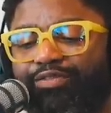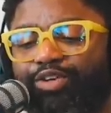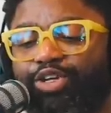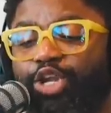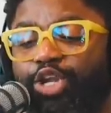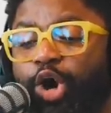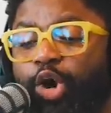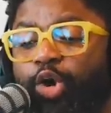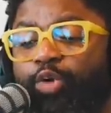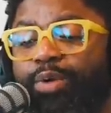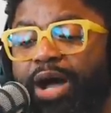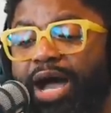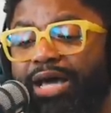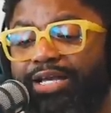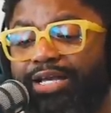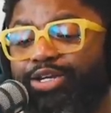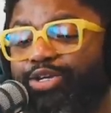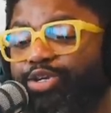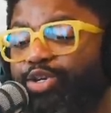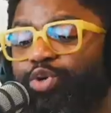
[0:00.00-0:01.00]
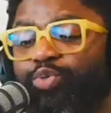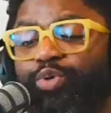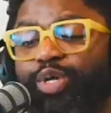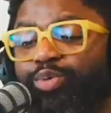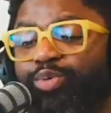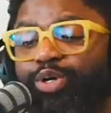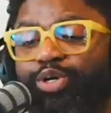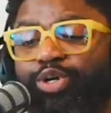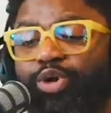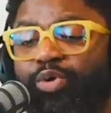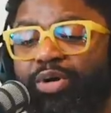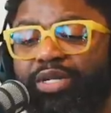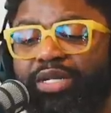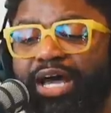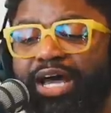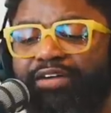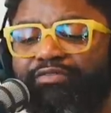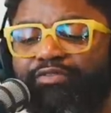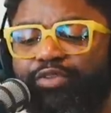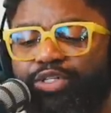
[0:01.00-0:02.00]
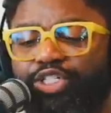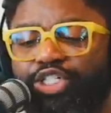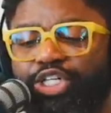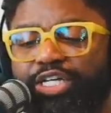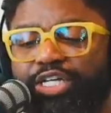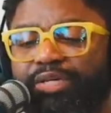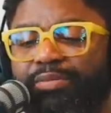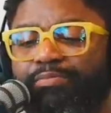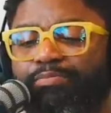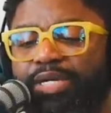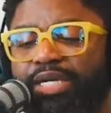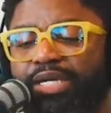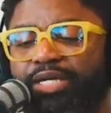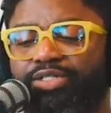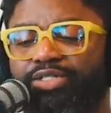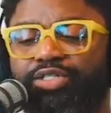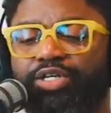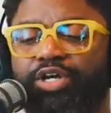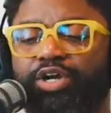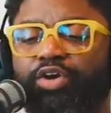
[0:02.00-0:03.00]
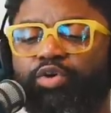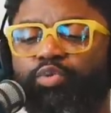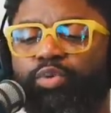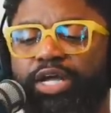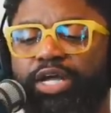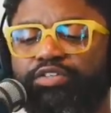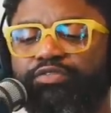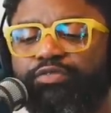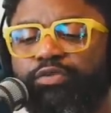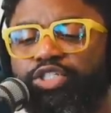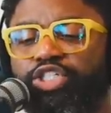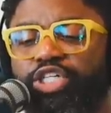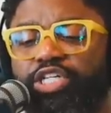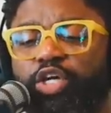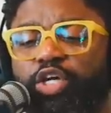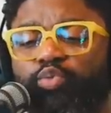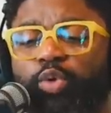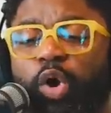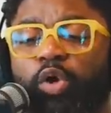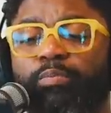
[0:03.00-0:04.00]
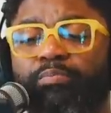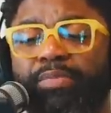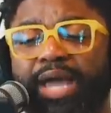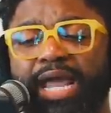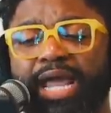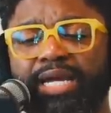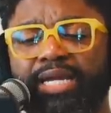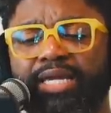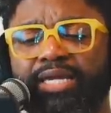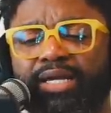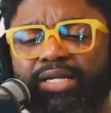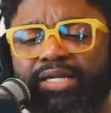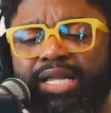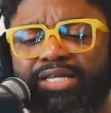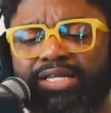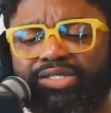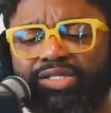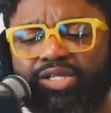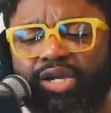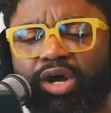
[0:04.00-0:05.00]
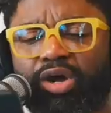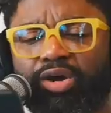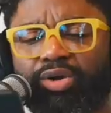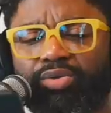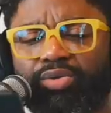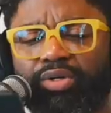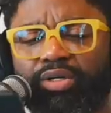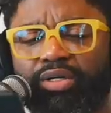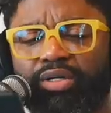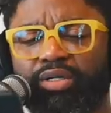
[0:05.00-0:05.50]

Nobody knew we were going live. Virginia Beach, West Virginia, Romania. Let's go.